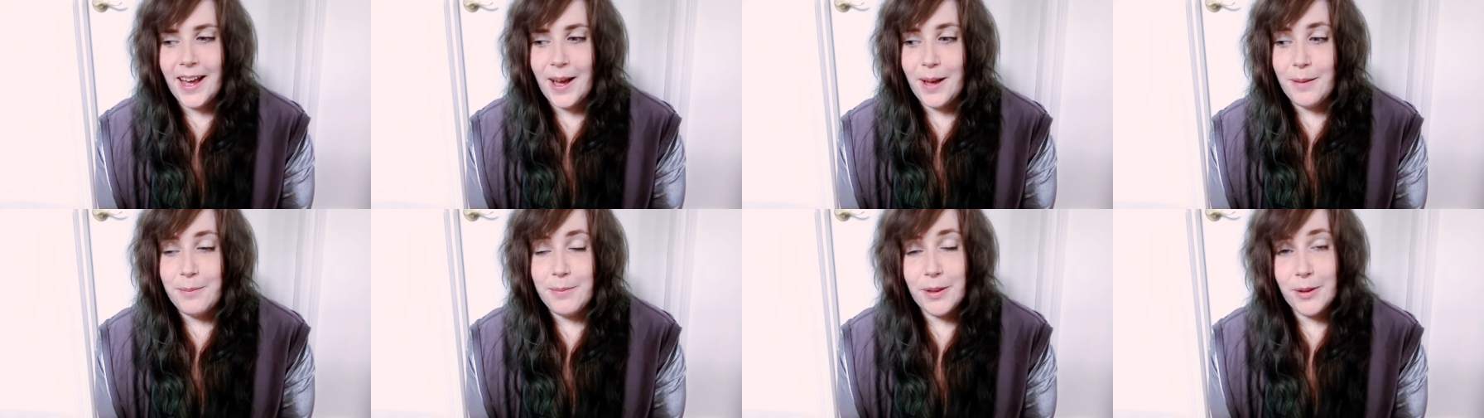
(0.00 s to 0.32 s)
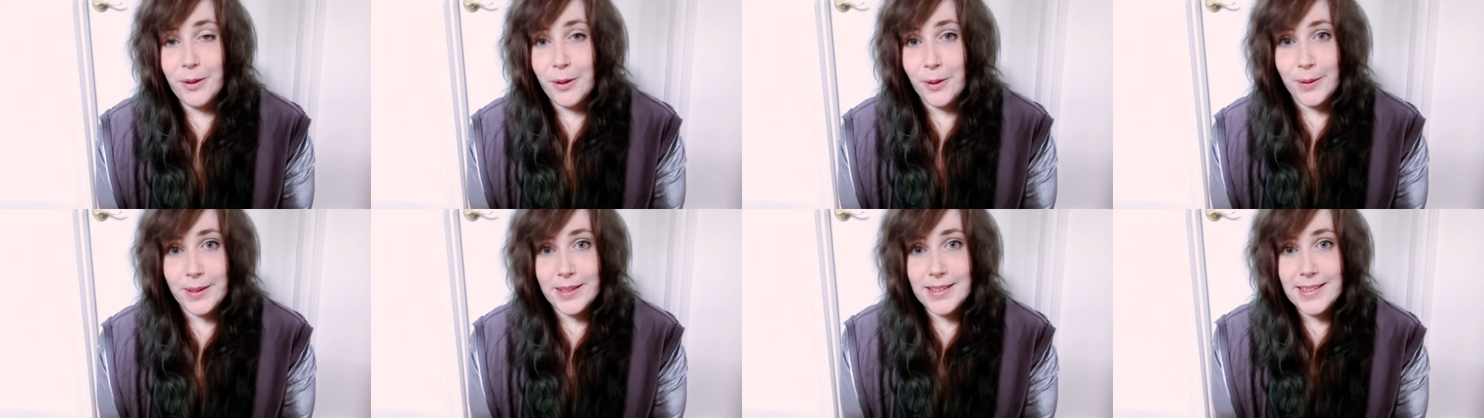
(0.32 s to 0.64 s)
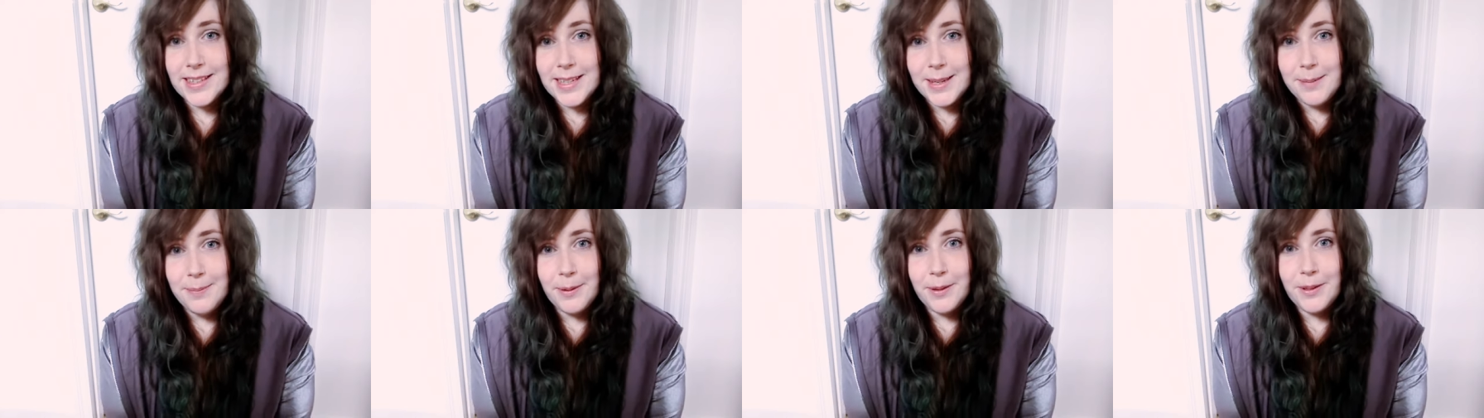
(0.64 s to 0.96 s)
They'll go to
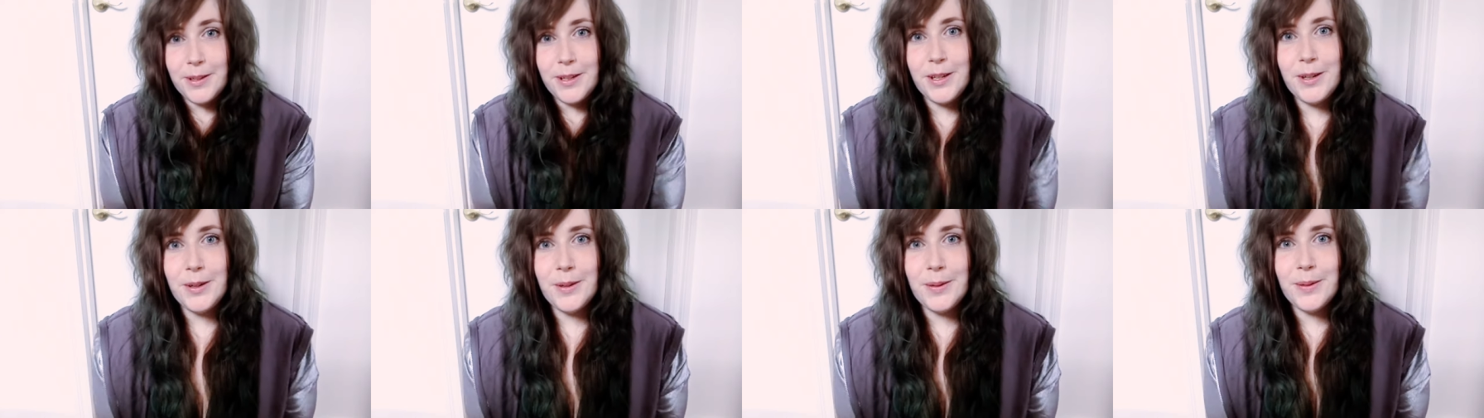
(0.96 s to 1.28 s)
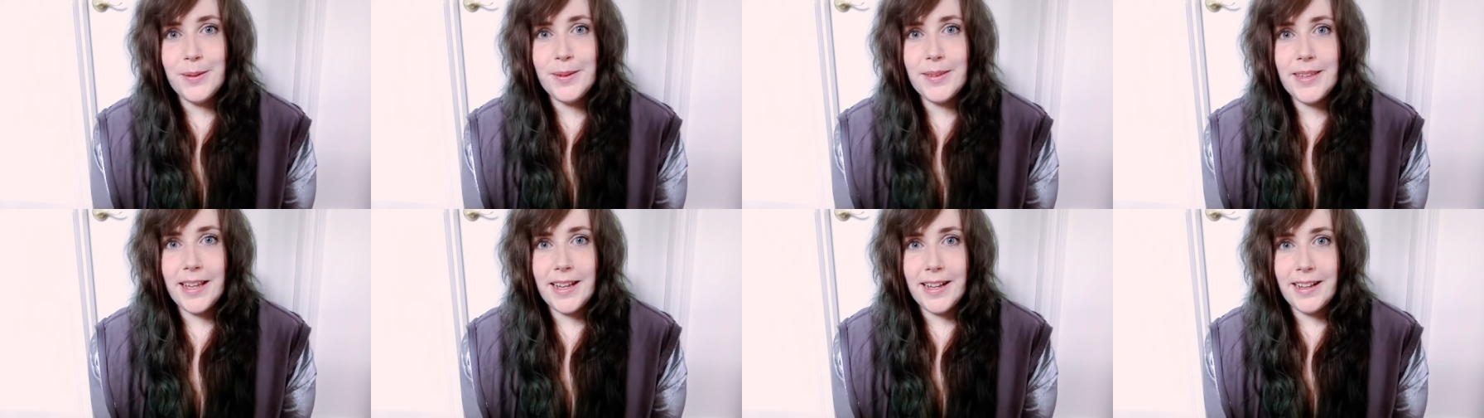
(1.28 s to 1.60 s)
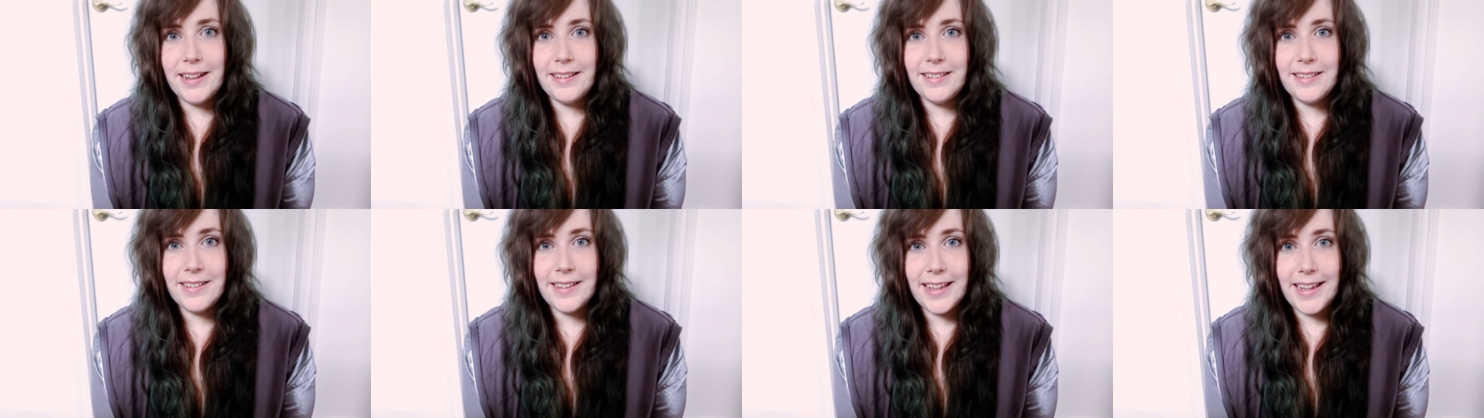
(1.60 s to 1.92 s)
sleep on you.
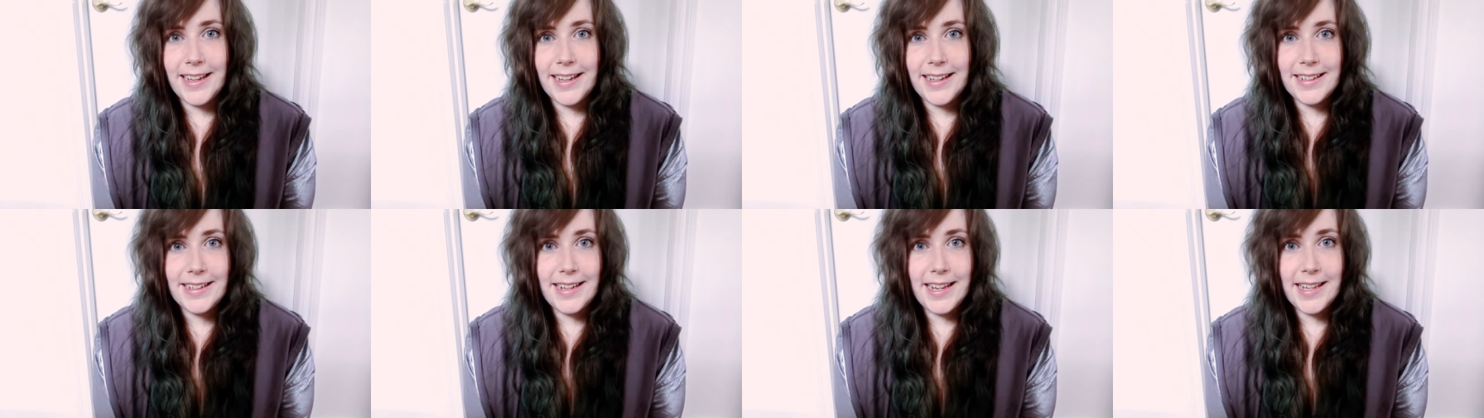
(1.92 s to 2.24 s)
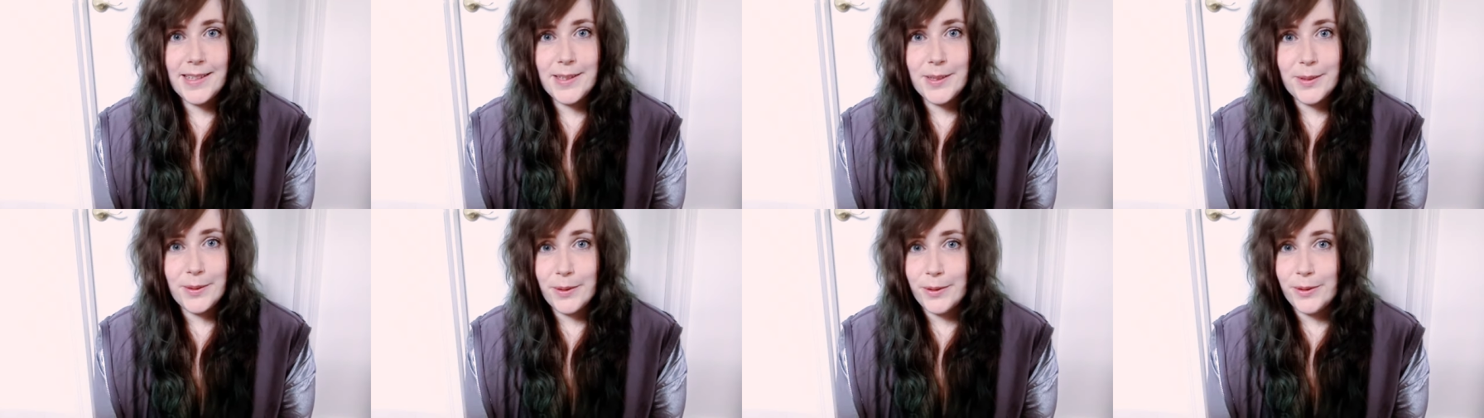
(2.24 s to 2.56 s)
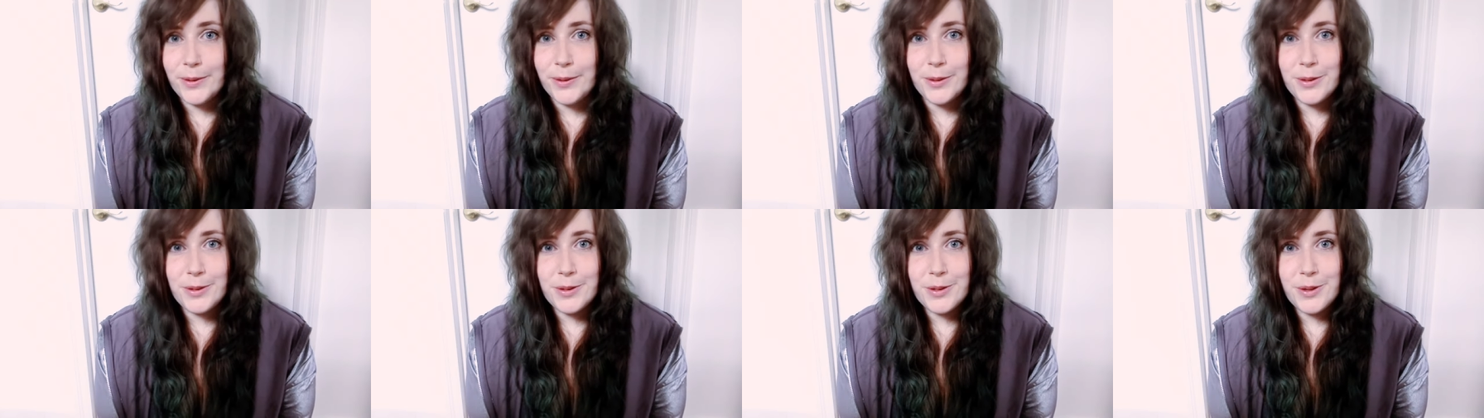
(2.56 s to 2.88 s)
They'll like nestle
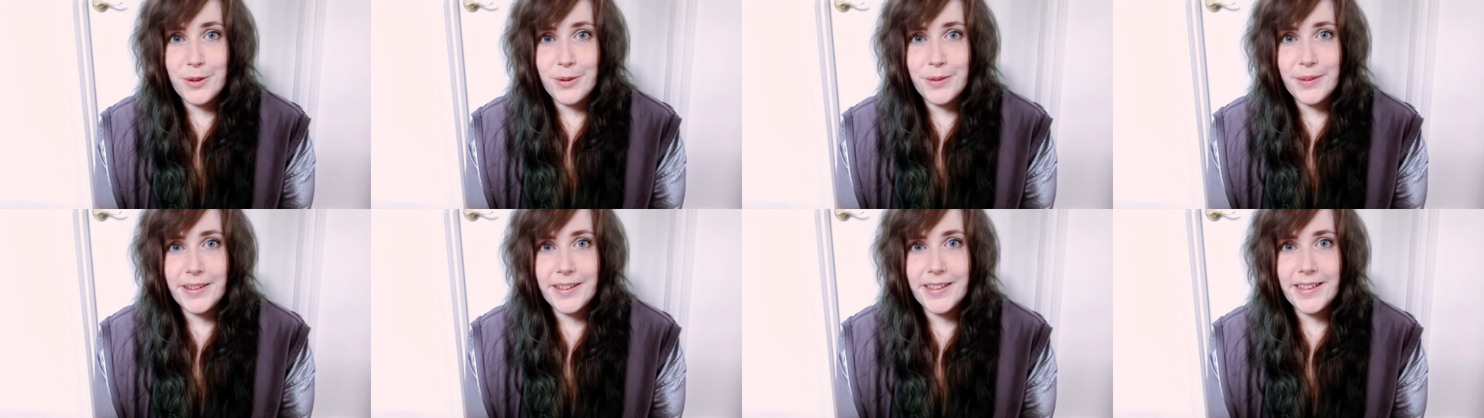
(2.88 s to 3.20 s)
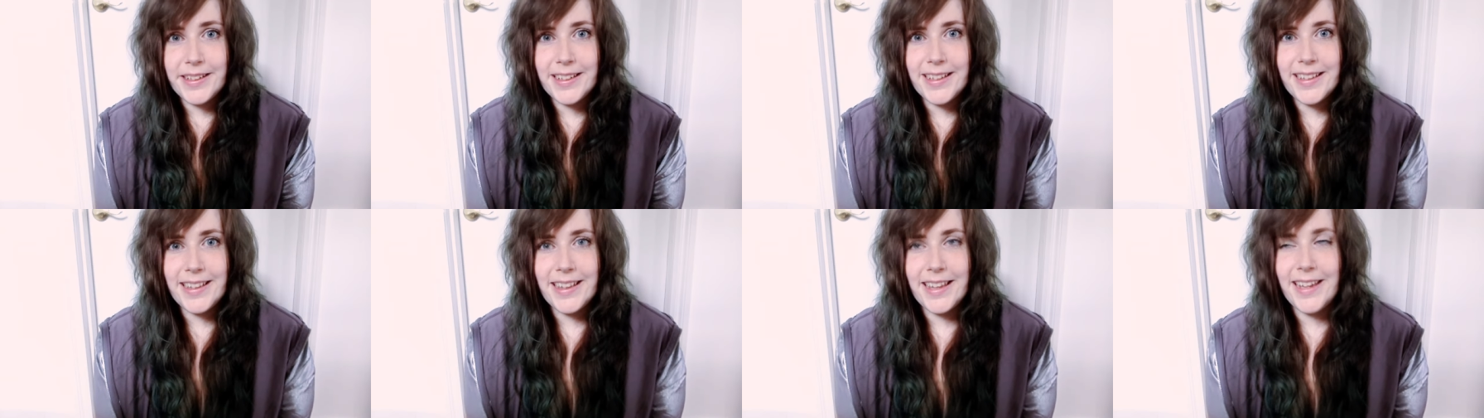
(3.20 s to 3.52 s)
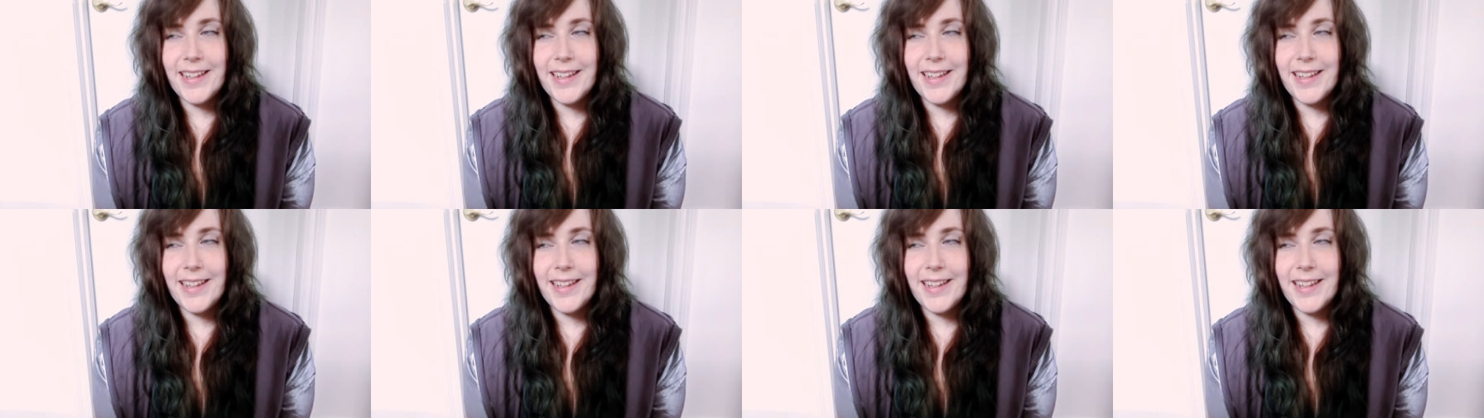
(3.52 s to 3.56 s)
on your shoulder.